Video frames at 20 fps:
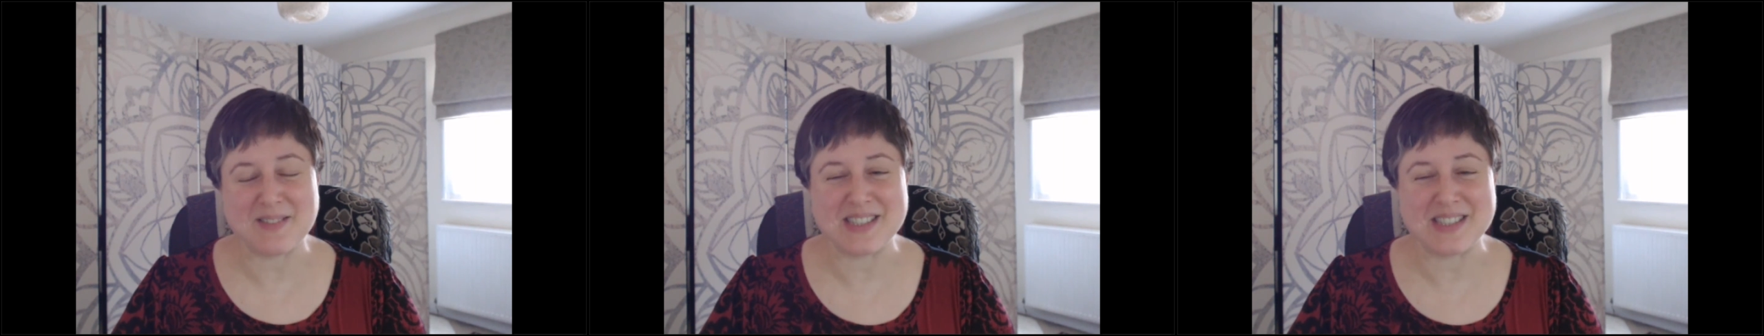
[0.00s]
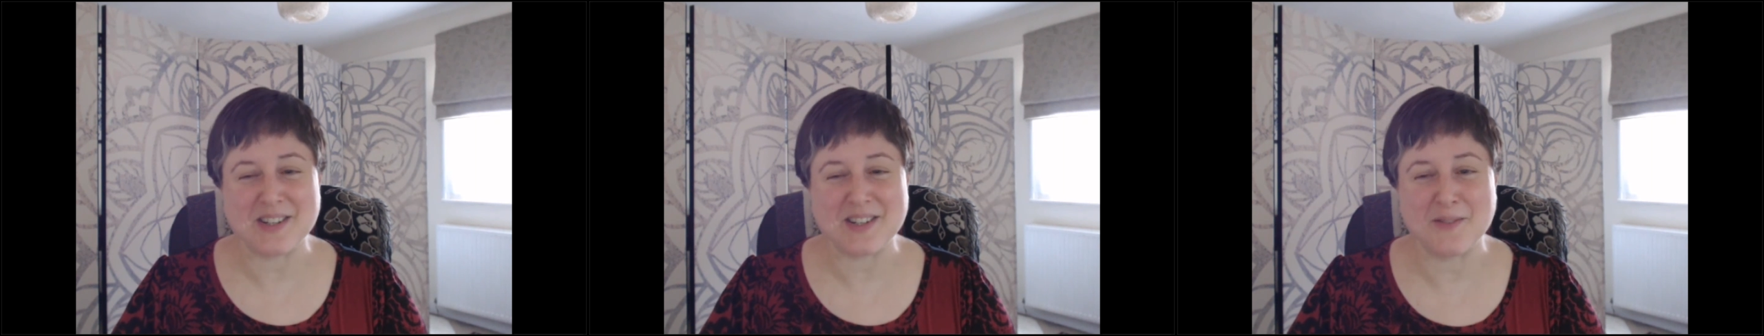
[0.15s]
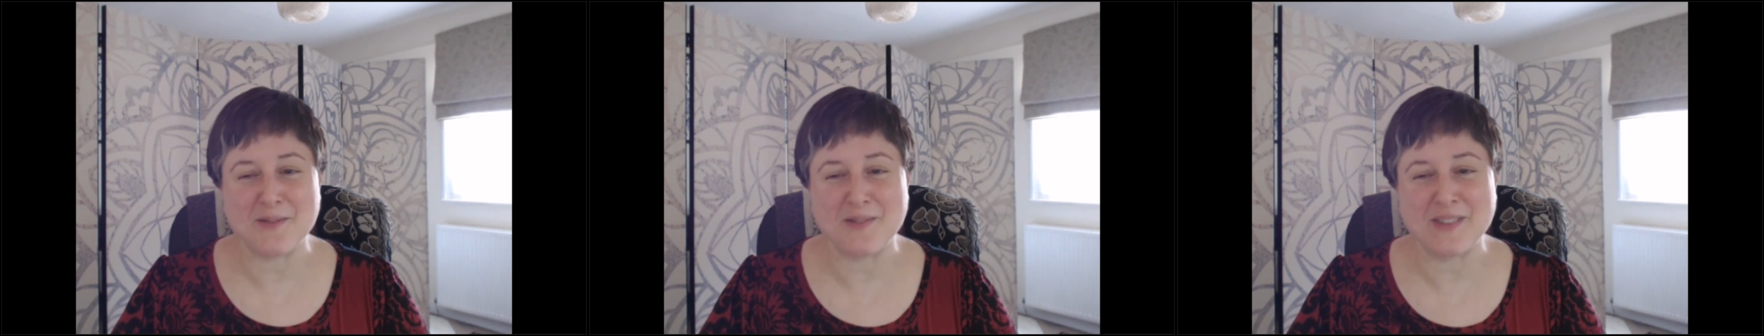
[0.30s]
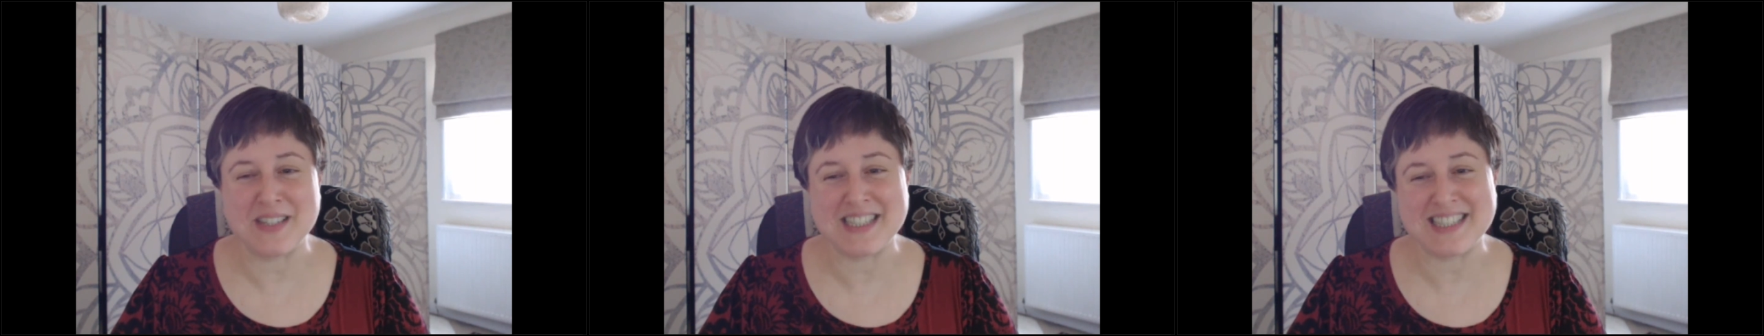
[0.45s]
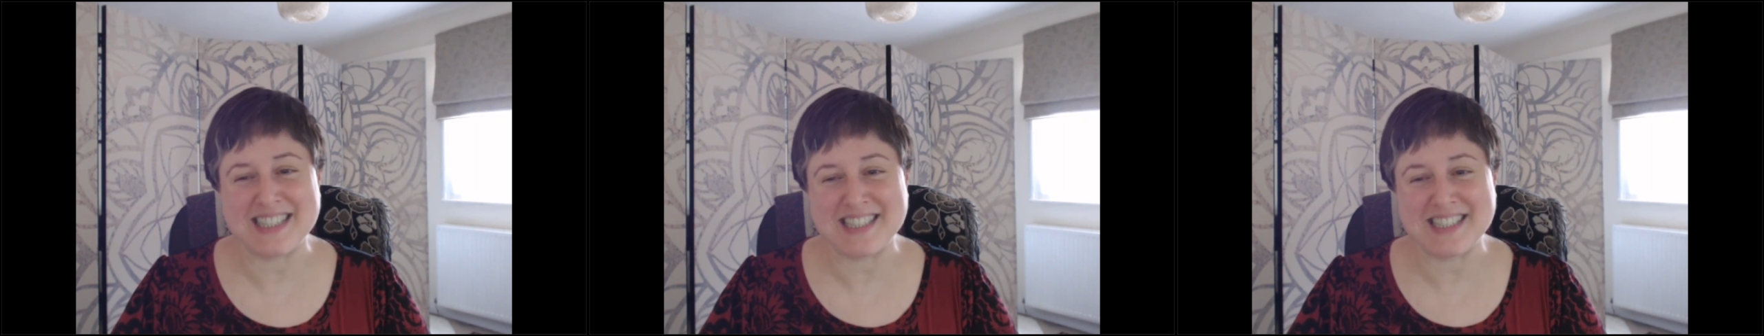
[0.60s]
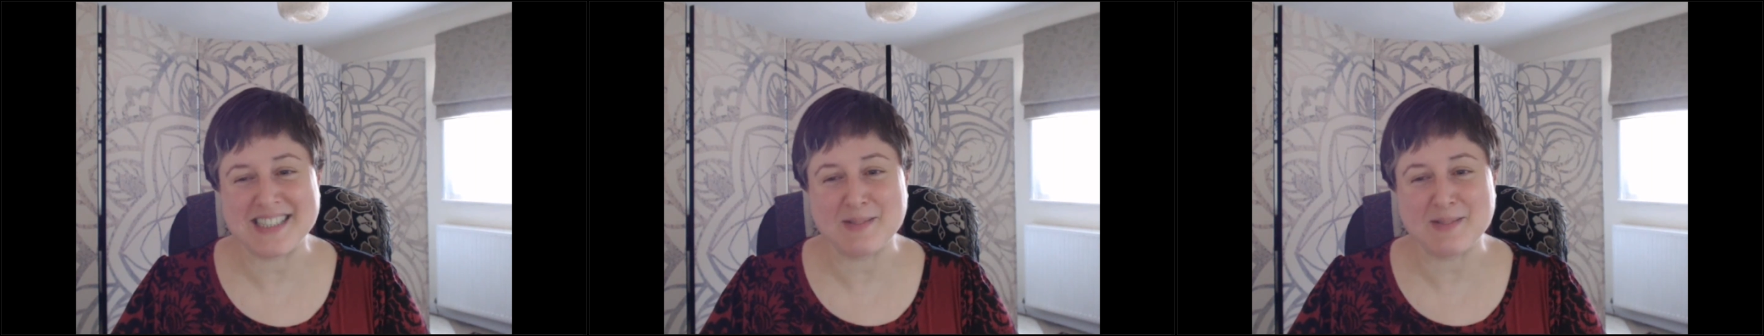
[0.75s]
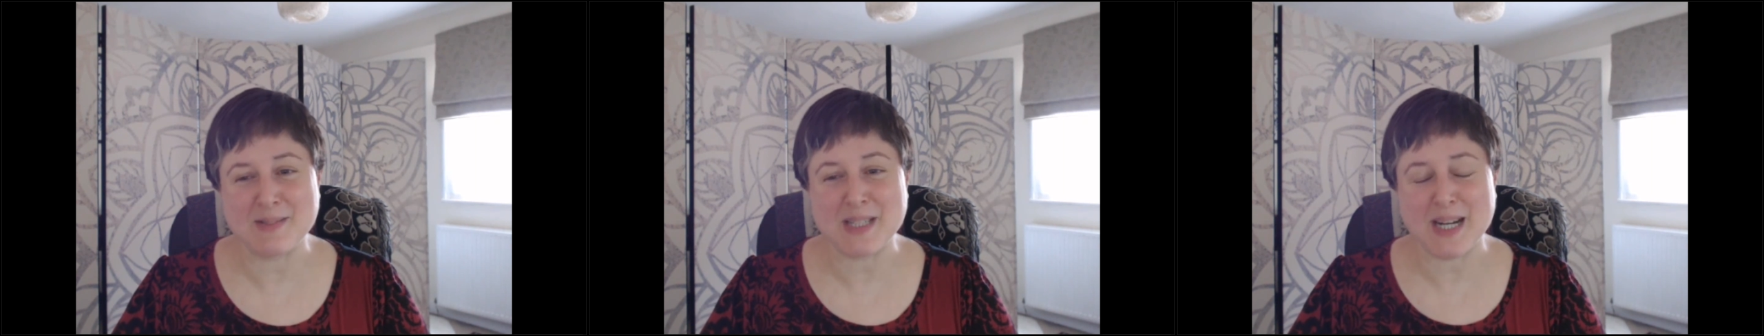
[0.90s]
which obviously
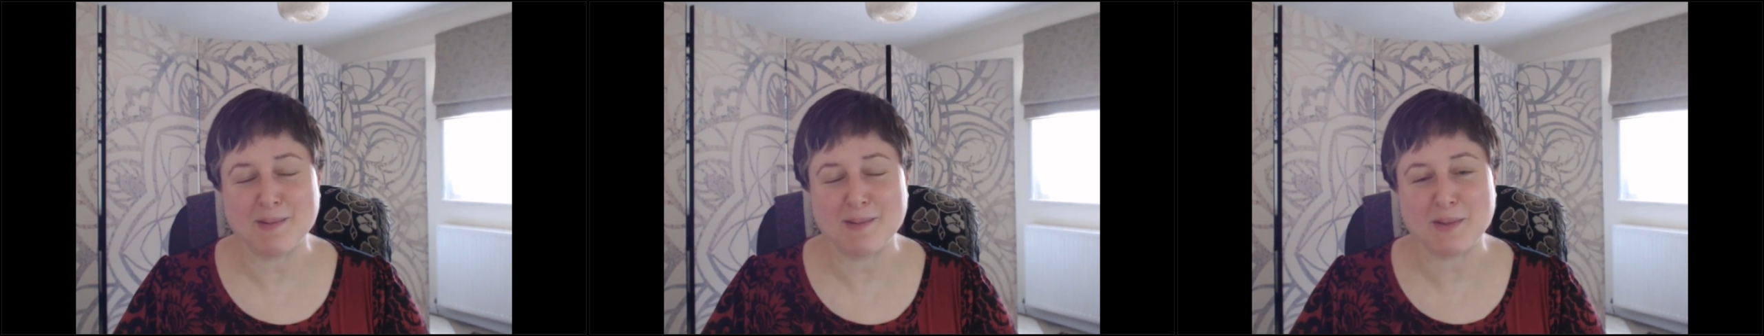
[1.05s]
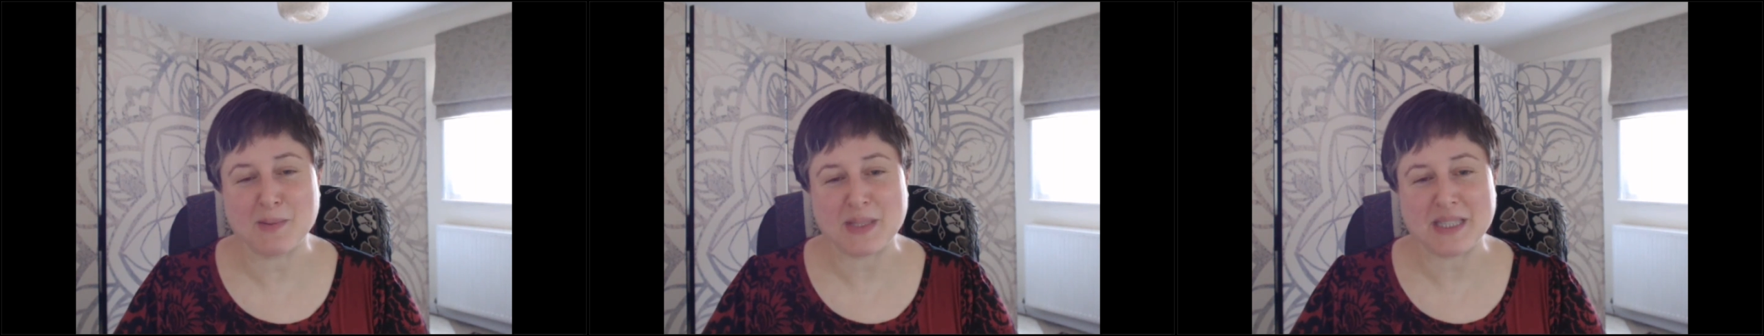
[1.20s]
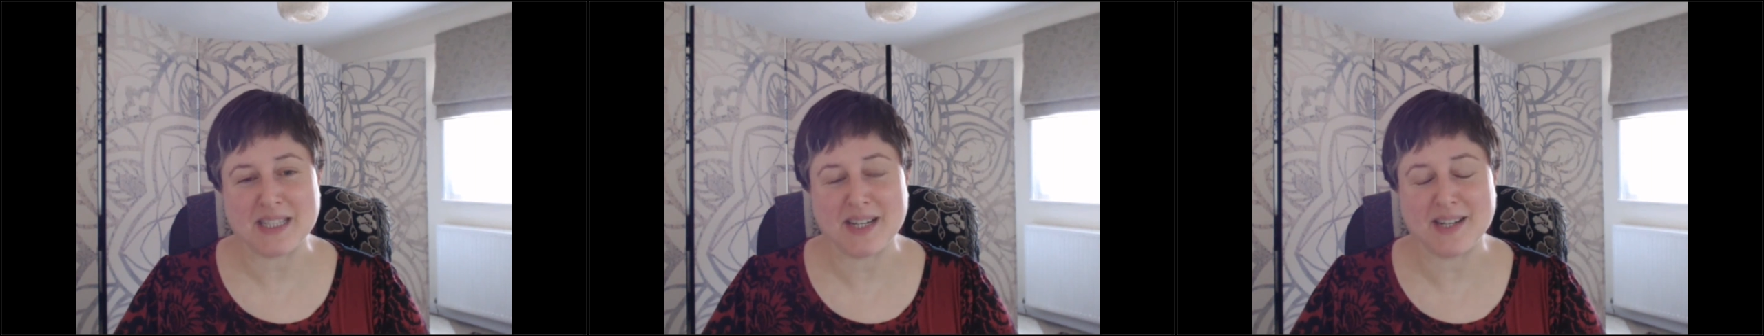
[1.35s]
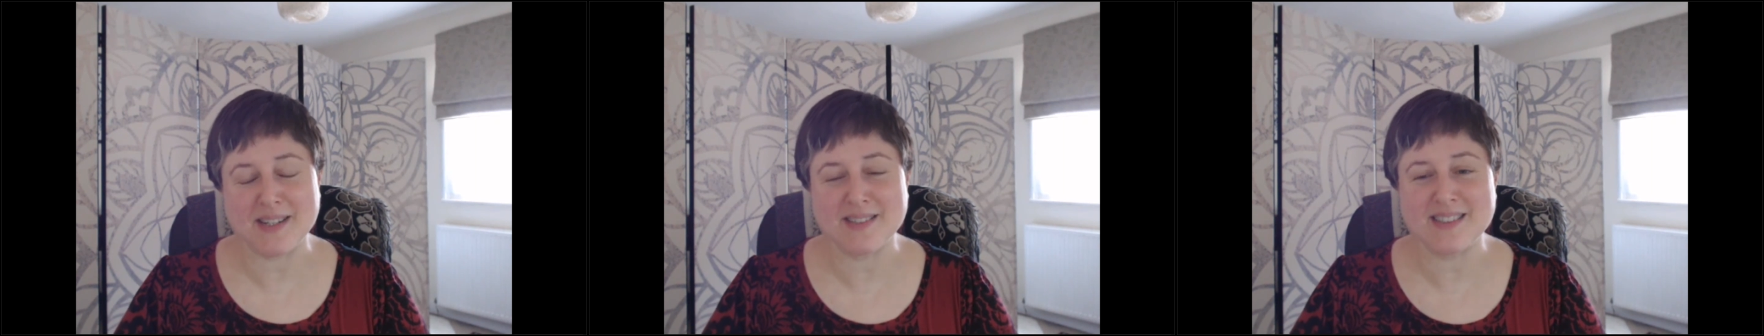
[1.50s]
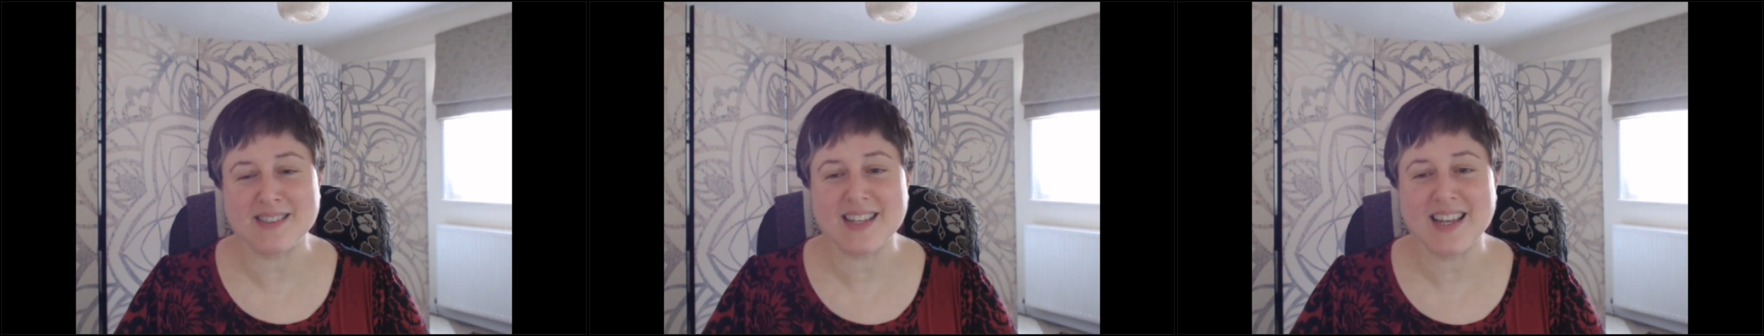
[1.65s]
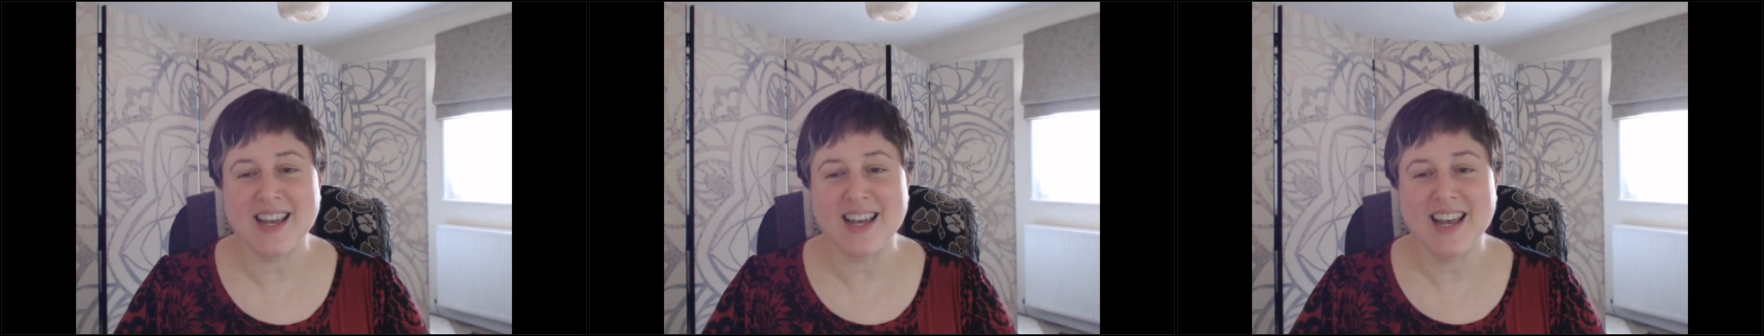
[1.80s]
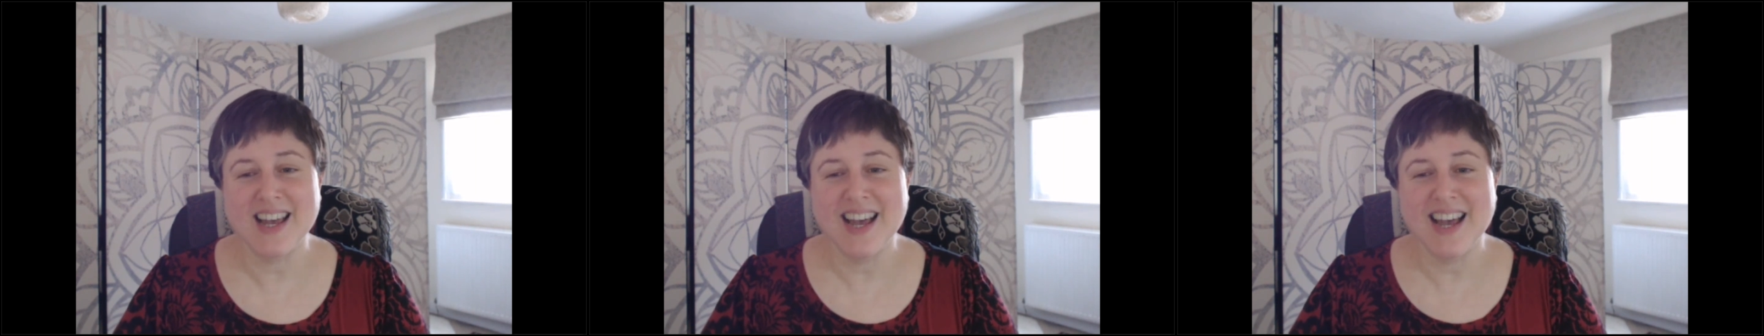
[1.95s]
sometimes we don't,